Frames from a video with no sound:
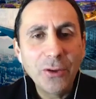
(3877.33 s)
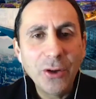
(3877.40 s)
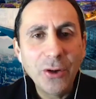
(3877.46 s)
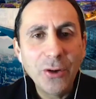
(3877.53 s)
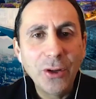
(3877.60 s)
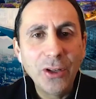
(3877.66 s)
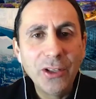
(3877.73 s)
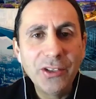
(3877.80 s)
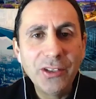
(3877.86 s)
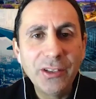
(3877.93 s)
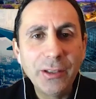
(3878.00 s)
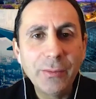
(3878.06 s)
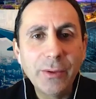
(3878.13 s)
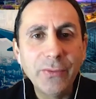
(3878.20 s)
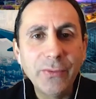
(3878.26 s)
your knowledge in
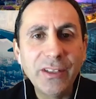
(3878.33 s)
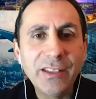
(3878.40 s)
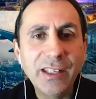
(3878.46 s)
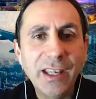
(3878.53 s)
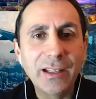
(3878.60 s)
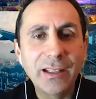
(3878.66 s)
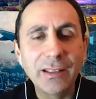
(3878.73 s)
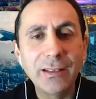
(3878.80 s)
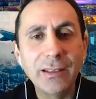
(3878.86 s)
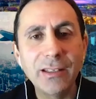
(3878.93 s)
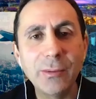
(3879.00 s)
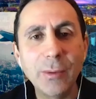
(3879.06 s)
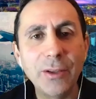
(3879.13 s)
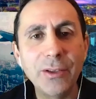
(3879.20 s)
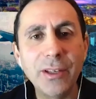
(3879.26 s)
terms of fintech and
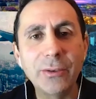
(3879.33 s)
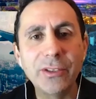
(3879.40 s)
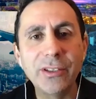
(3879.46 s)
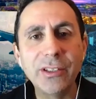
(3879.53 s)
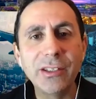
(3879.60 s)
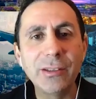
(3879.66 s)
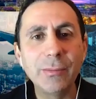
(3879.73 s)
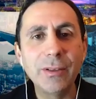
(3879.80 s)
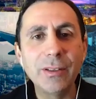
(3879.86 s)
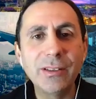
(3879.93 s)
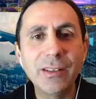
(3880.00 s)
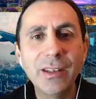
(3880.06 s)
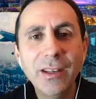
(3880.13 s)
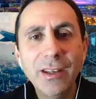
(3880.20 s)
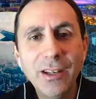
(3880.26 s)
as well the ecosystem
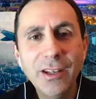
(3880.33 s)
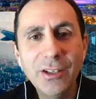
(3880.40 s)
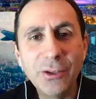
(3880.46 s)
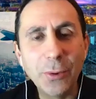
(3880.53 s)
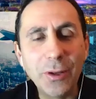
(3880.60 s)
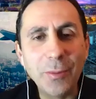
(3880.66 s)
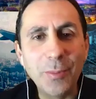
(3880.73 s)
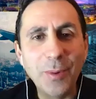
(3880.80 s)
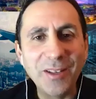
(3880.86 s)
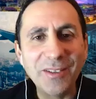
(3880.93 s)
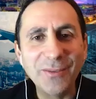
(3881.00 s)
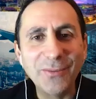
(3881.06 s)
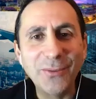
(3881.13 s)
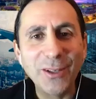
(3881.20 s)
is really impressive.